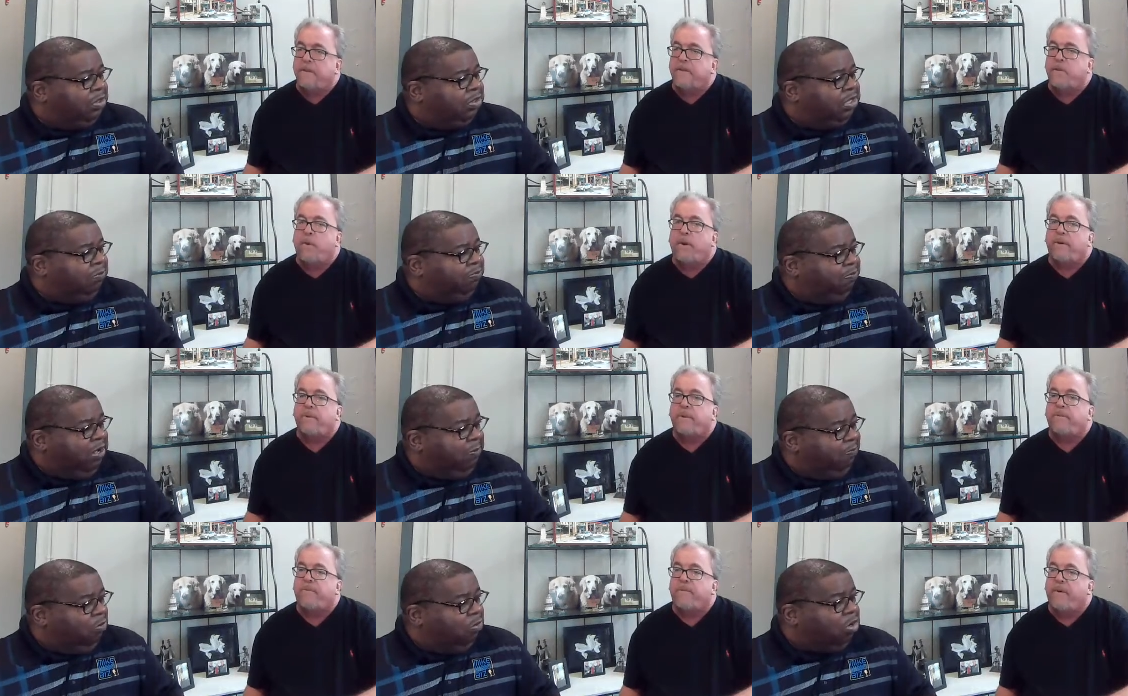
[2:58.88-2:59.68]
Speaker 1: So and
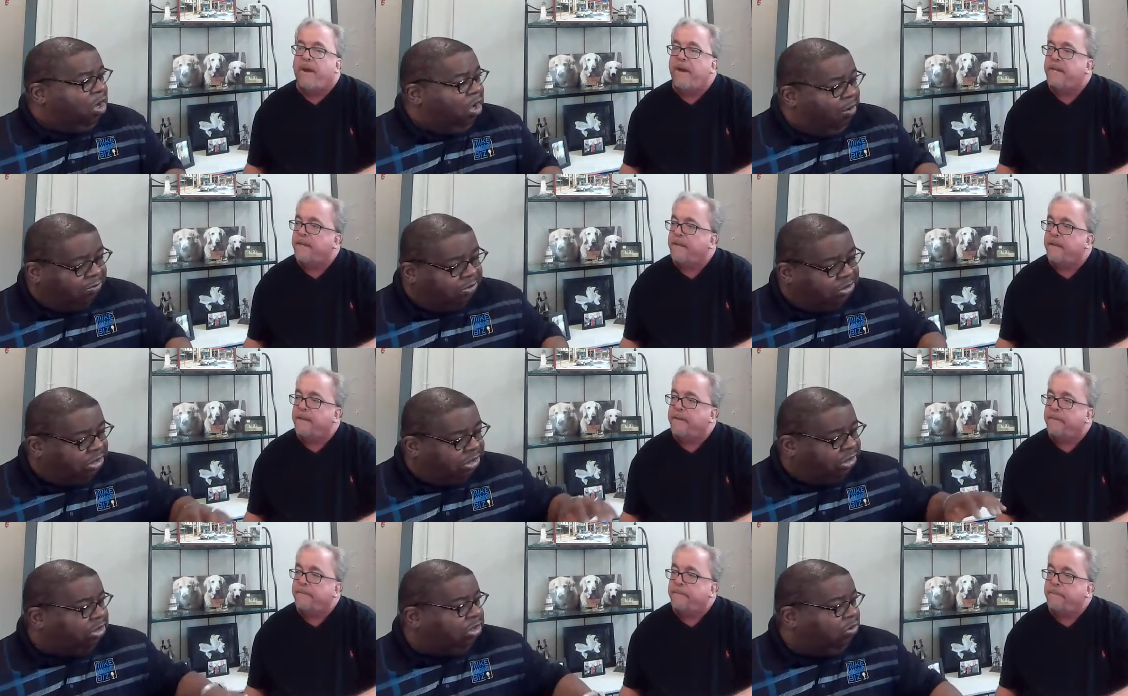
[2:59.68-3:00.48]
every Friday,
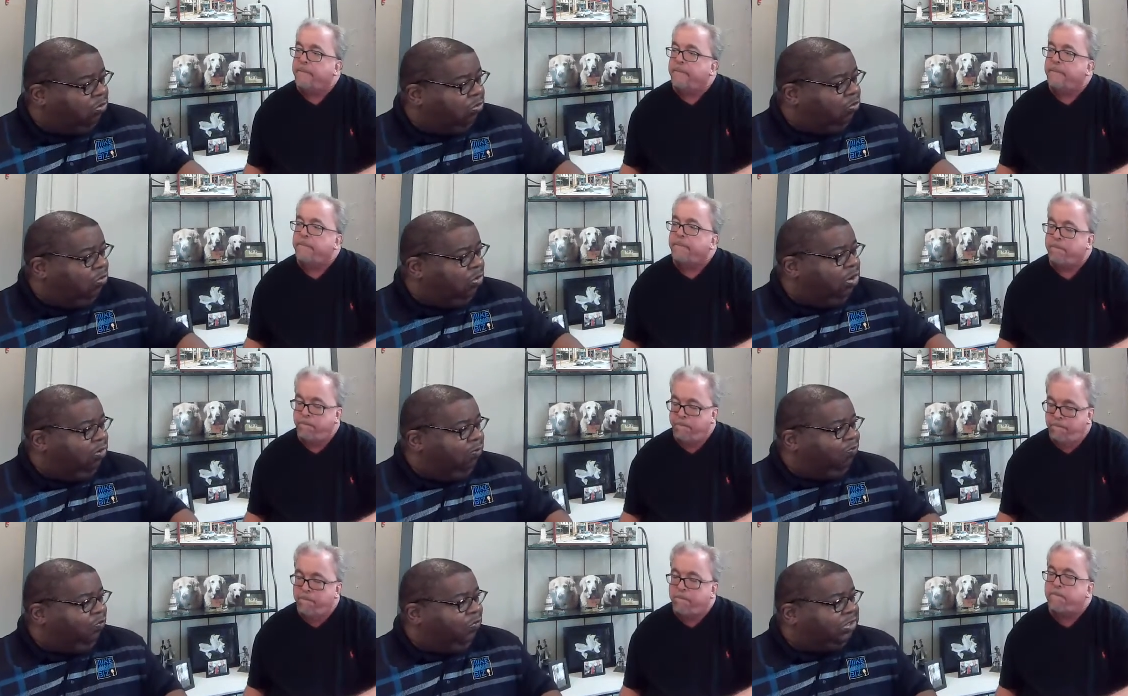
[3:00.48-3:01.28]
to you
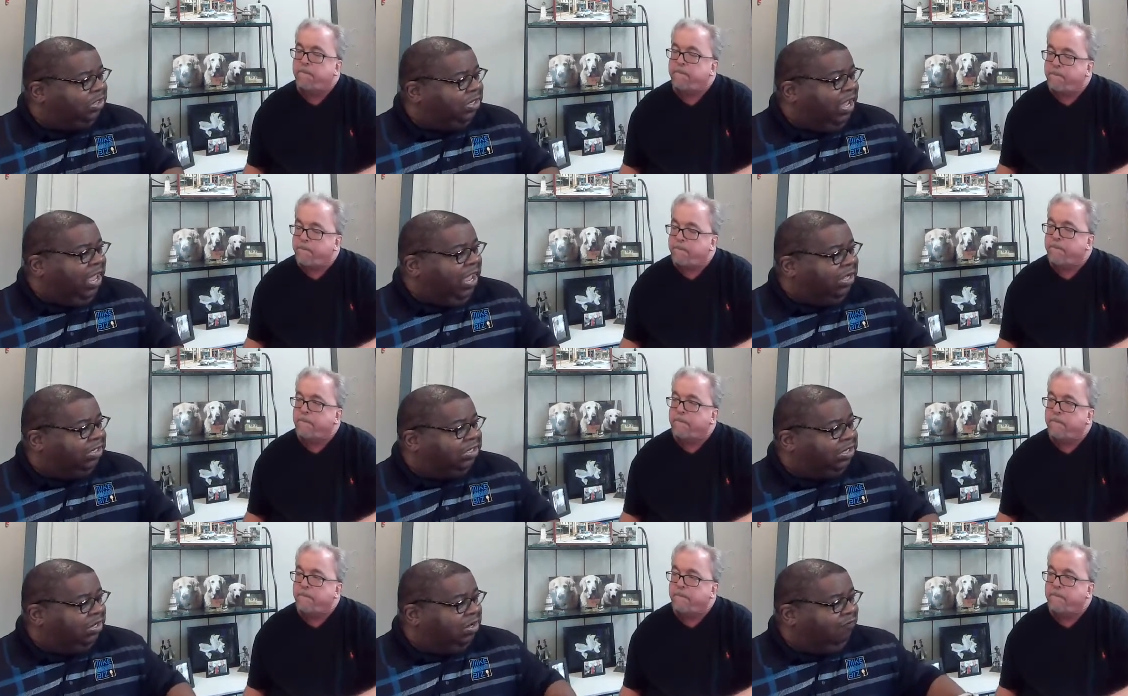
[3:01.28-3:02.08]
mm-hmm. with the
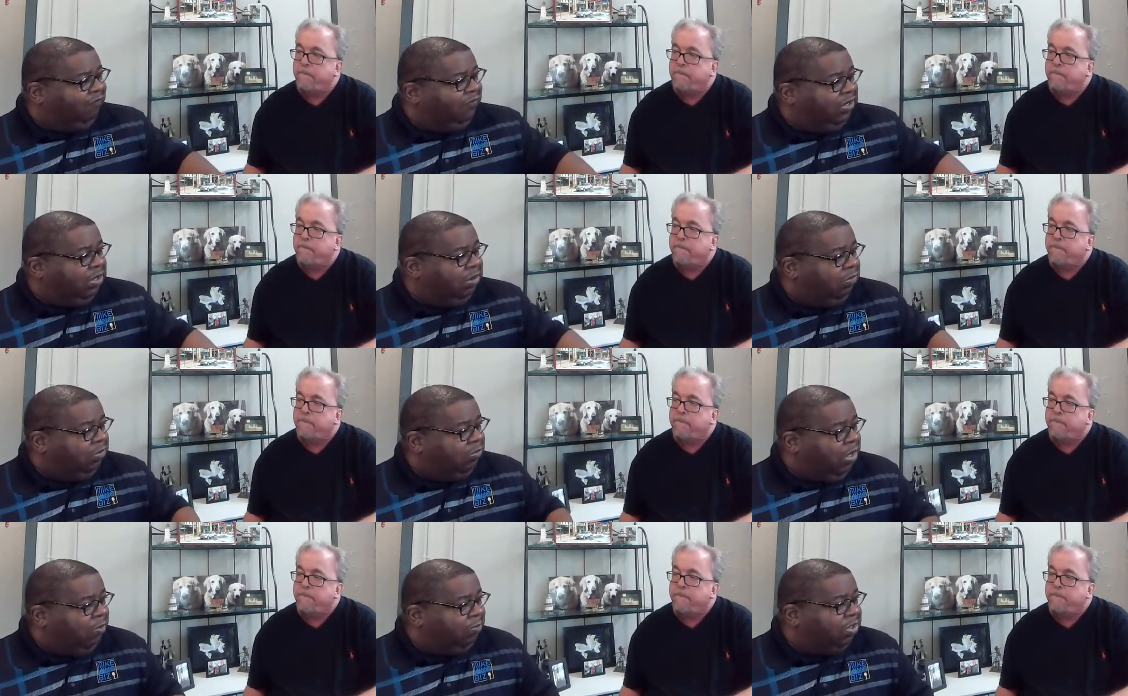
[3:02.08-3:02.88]
idea of here,
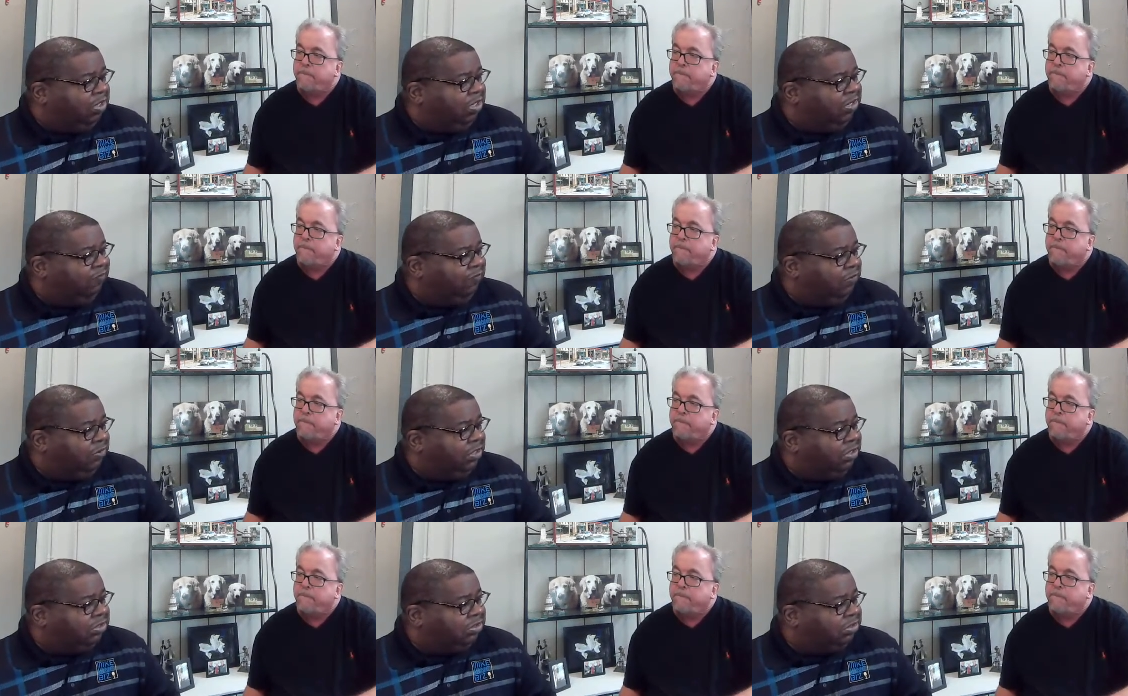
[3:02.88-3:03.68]
I'm going to give you
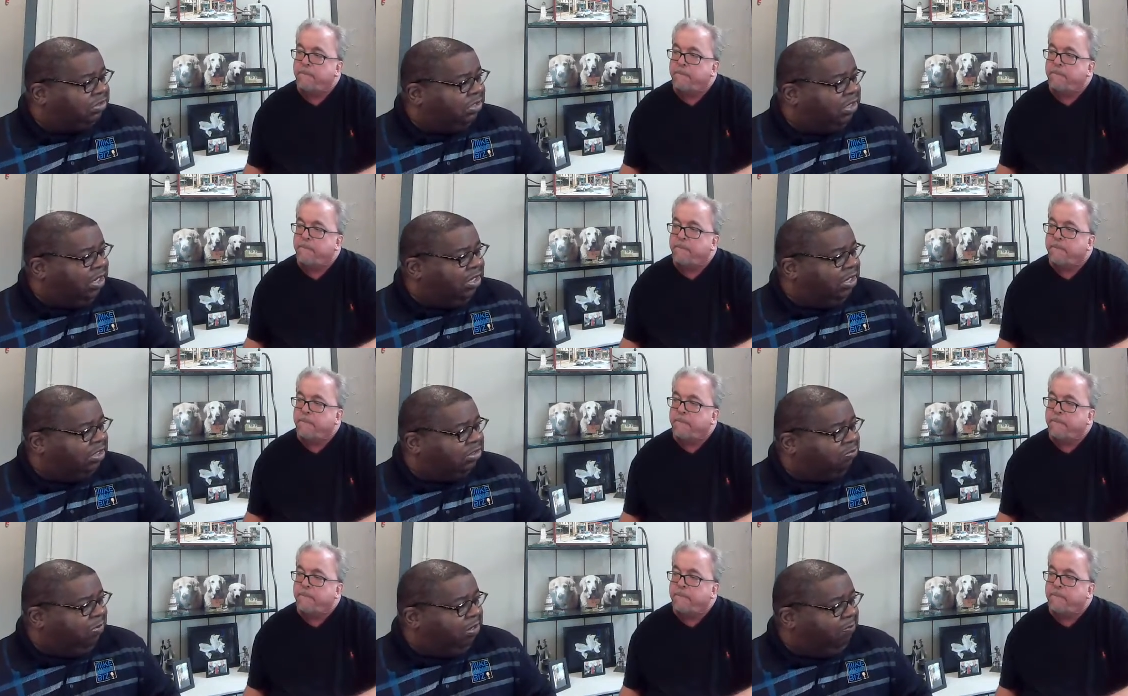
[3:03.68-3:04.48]
this, and
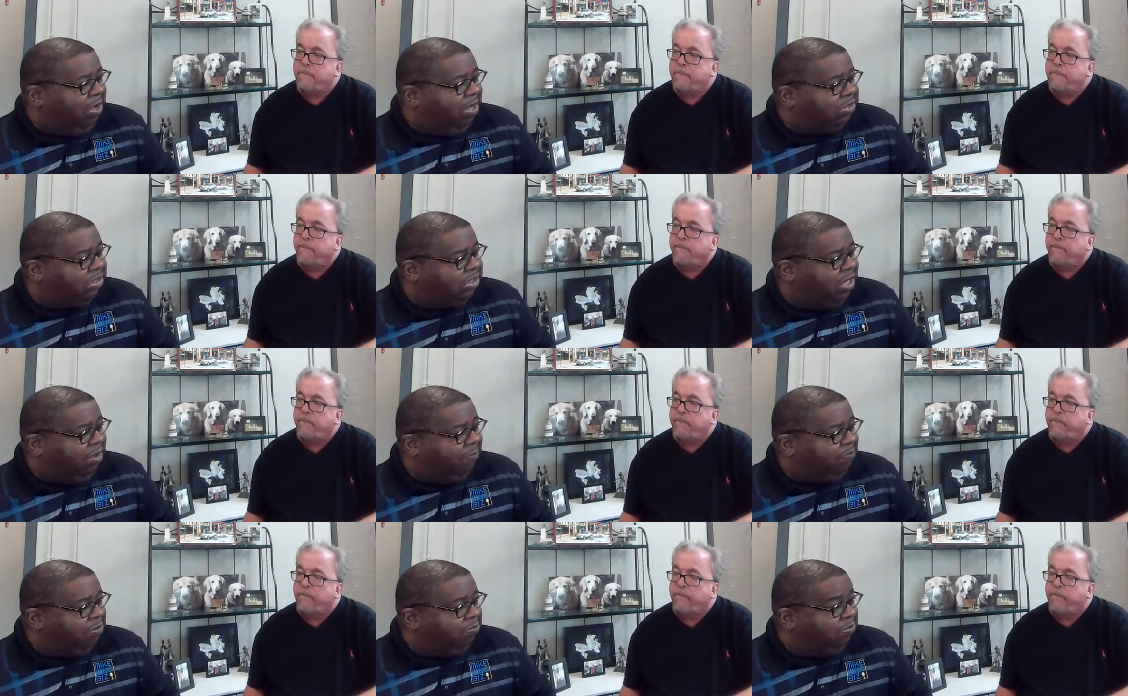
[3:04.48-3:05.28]
let's make magic
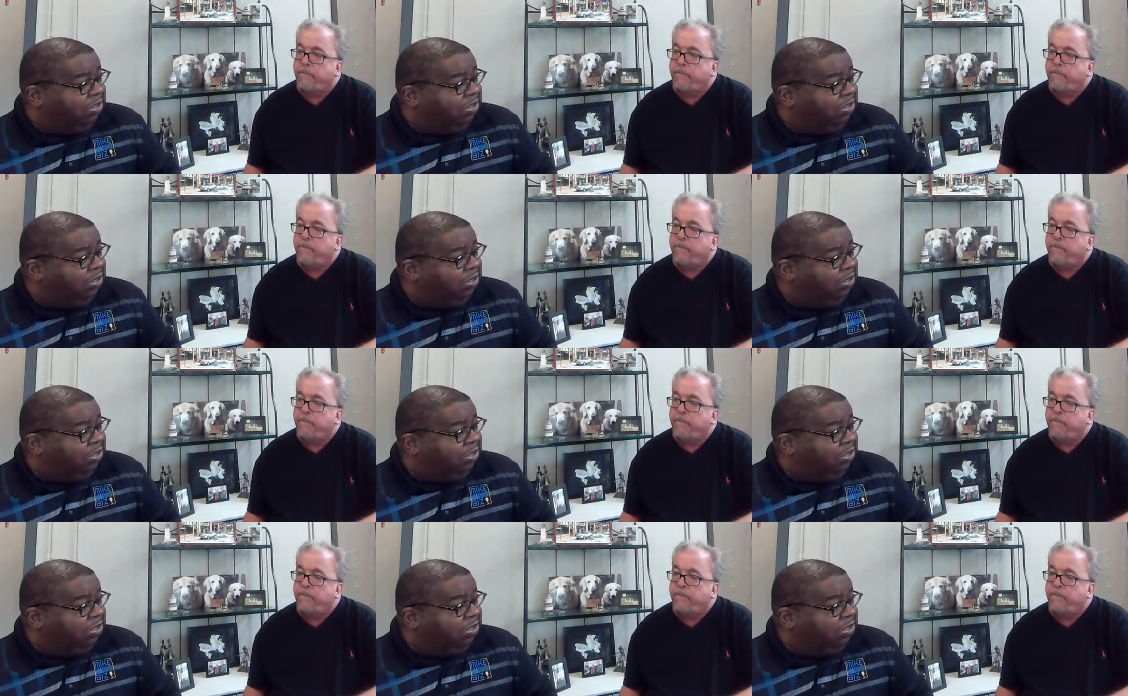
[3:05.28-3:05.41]
happen